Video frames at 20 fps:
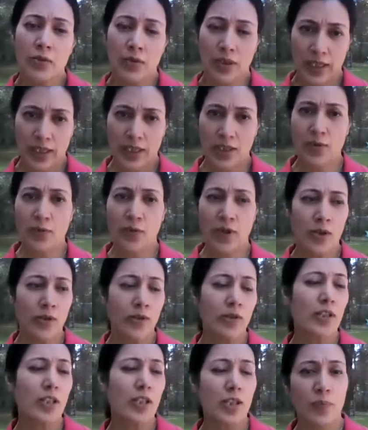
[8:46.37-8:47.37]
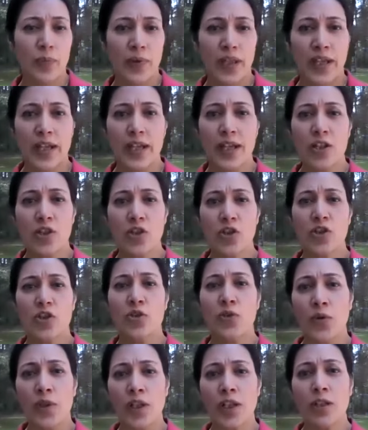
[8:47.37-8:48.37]
okay, the screen or the display is
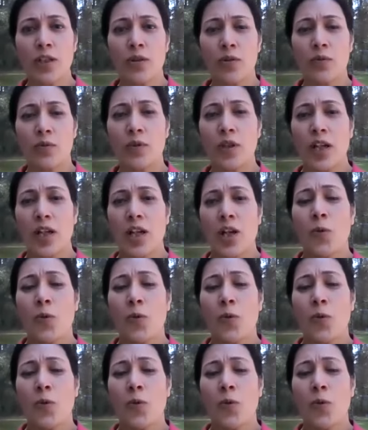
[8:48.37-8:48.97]
showing you